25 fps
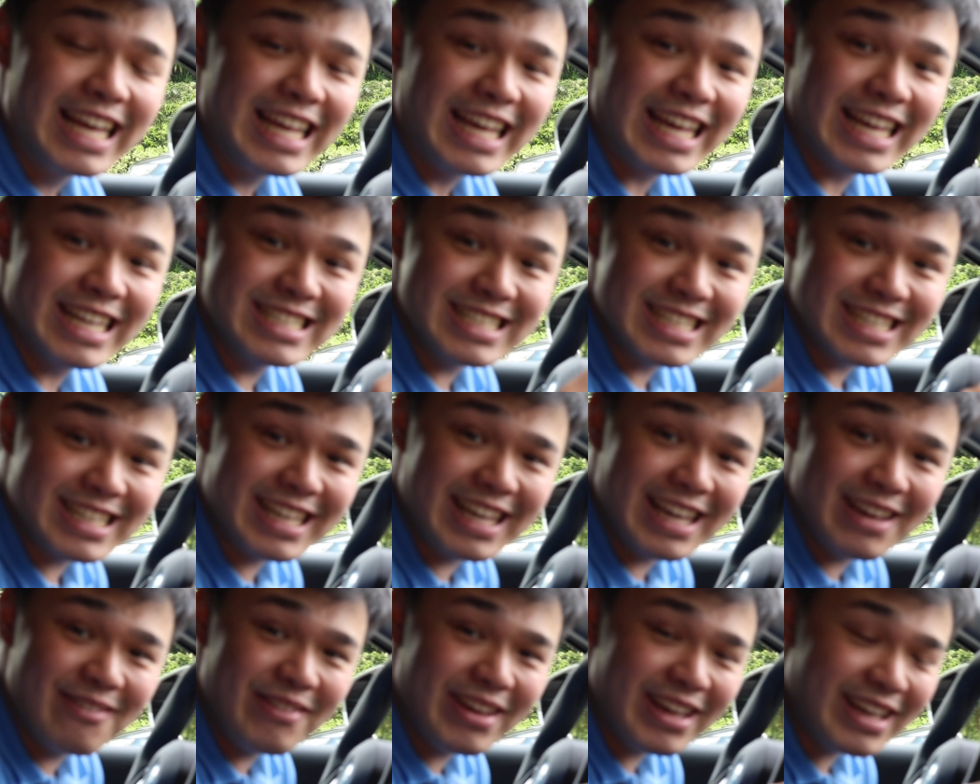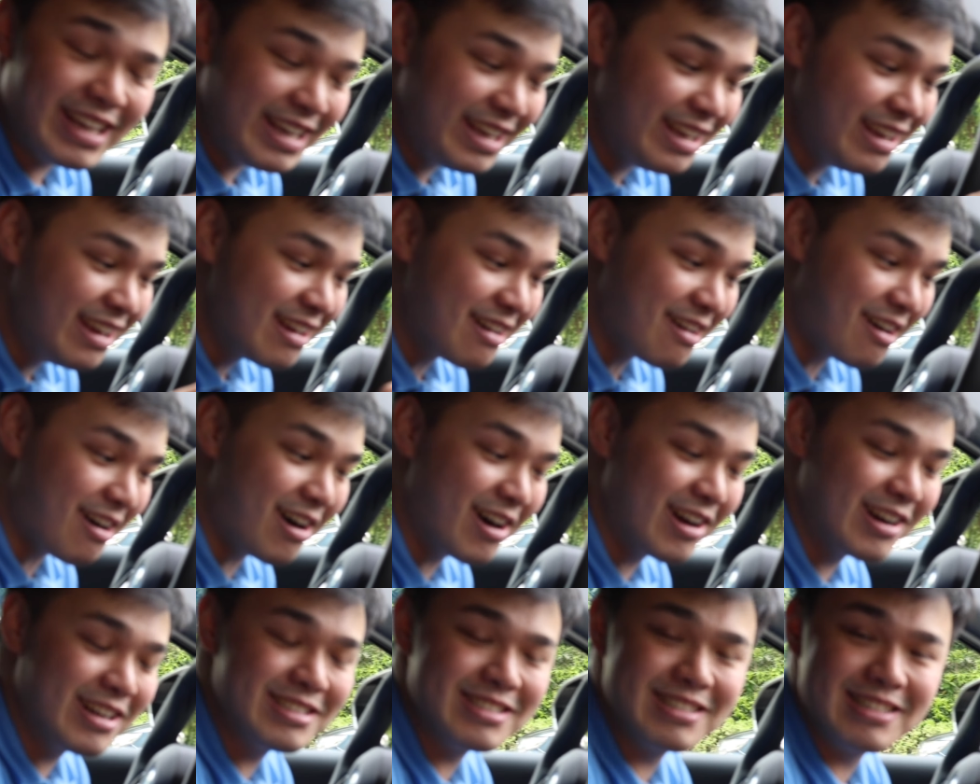Is it gimmicky?
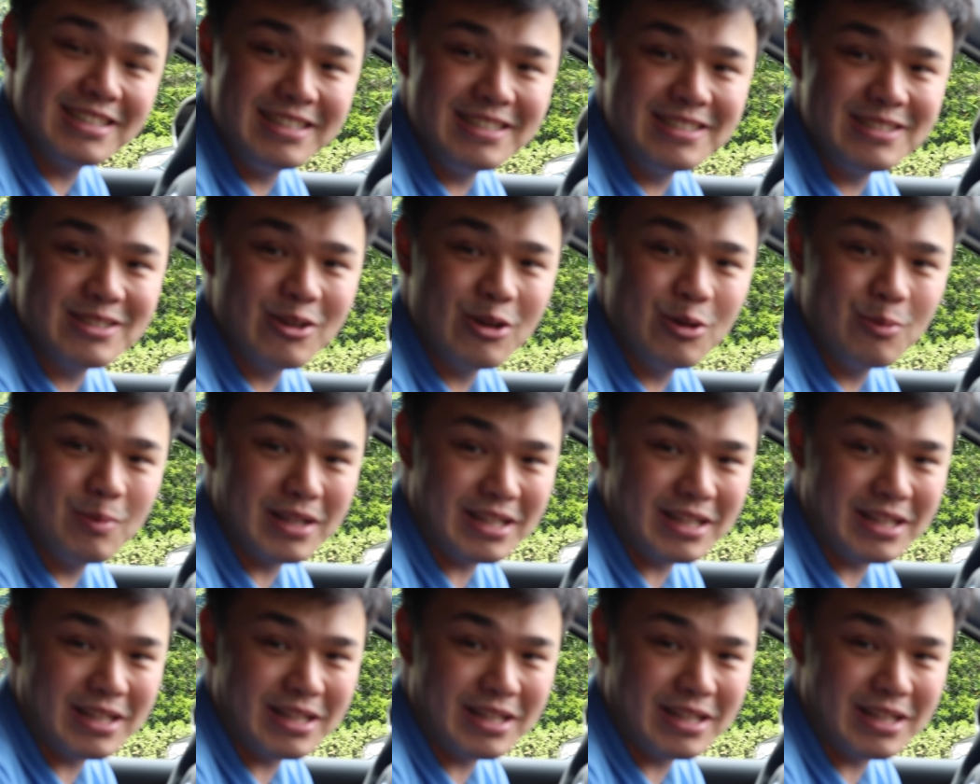Honestly so,